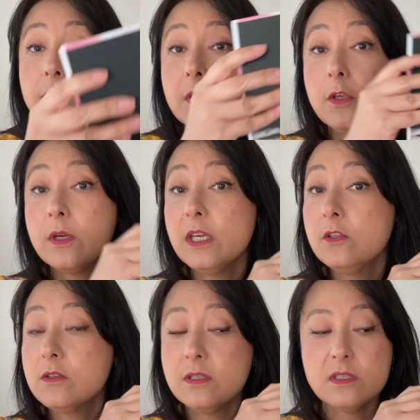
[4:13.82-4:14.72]
You can
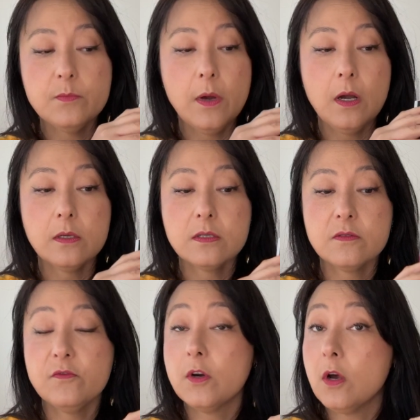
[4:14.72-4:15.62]
use this box
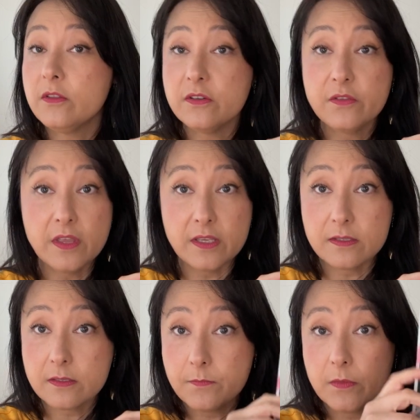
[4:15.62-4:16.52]
for other
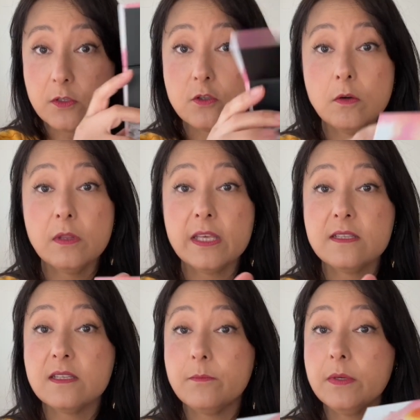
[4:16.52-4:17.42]
things. So like
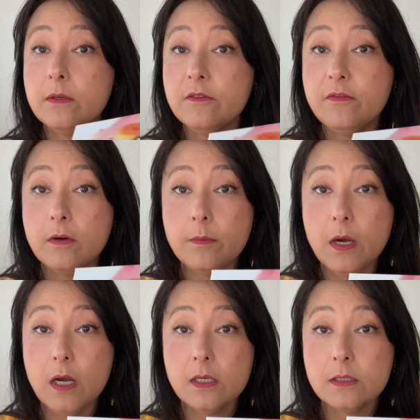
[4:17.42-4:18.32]
it's a beautiful
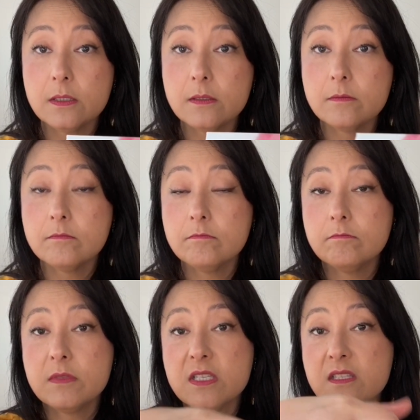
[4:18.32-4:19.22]
box,
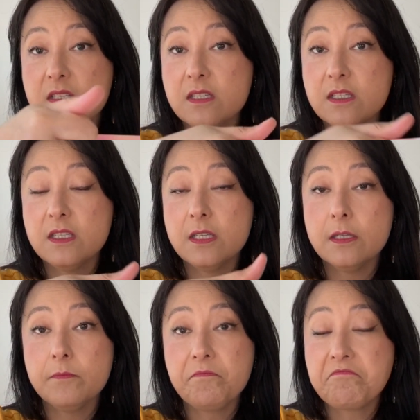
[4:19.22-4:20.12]

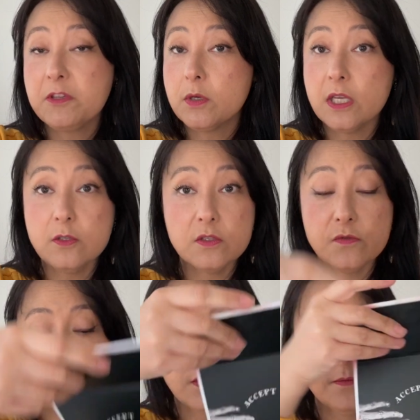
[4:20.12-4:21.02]
sturdy, you can use
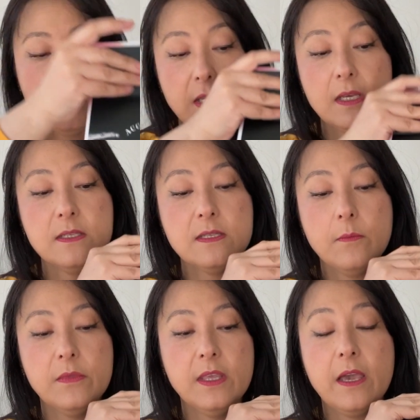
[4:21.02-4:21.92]
for
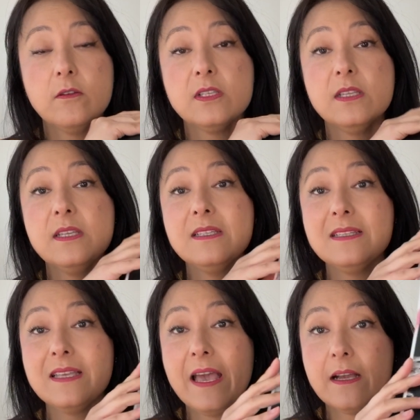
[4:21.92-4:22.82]
something else. And then the
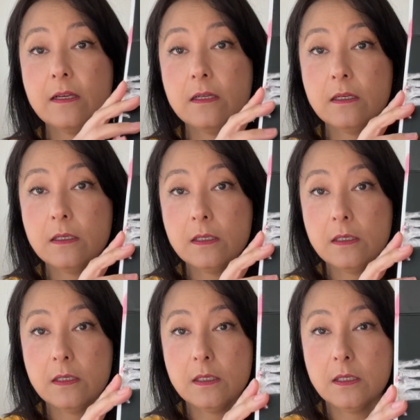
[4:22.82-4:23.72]
deck
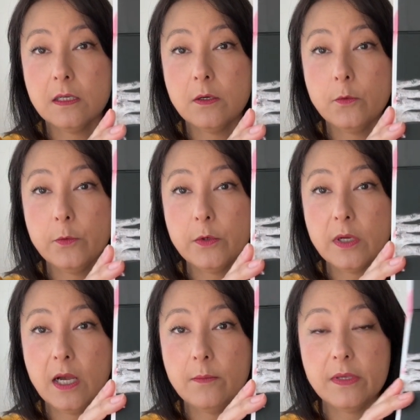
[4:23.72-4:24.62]
will
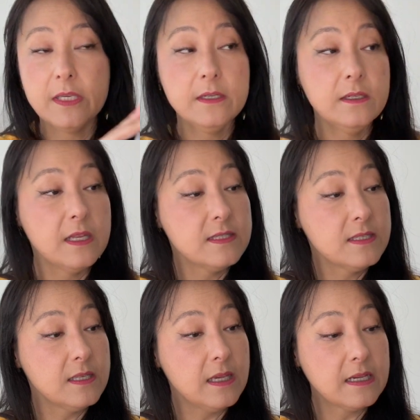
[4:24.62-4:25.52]
come here. Let's
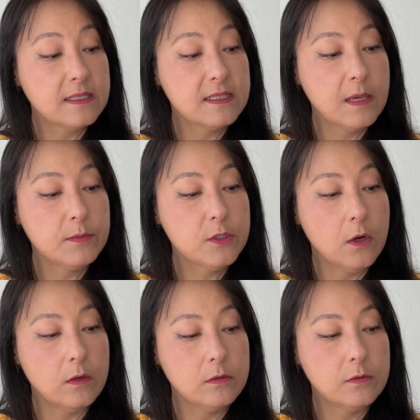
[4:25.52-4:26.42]
see, accept
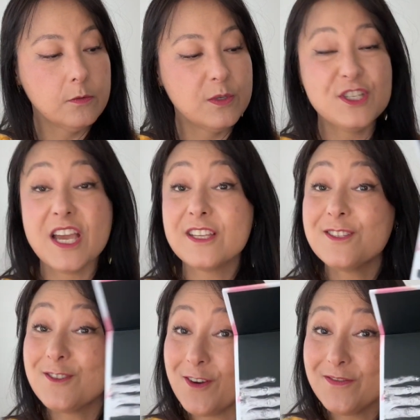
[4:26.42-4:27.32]
all,
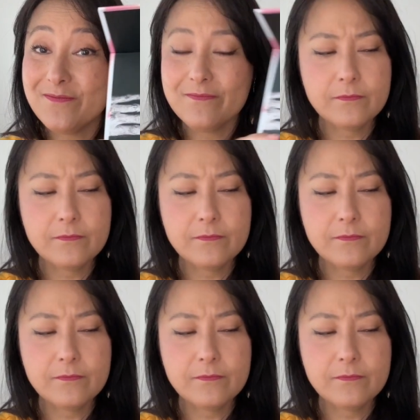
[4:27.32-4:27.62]
reject none.